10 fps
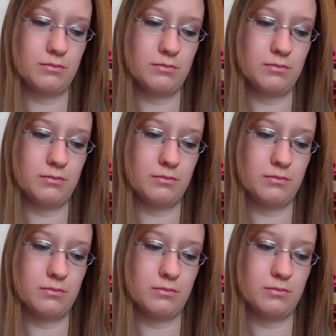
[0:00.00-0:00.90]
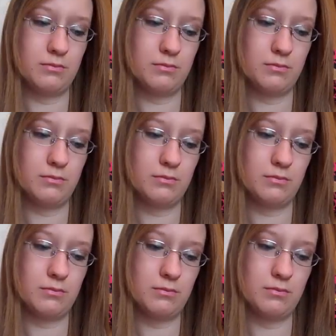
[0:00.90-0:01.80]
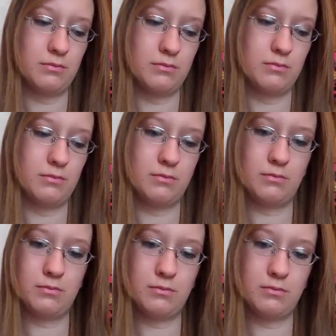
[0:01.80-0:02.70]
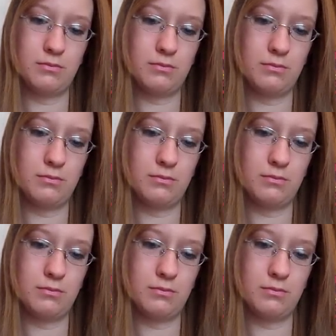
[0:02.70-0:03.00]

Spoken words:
No one is speaking in this clip.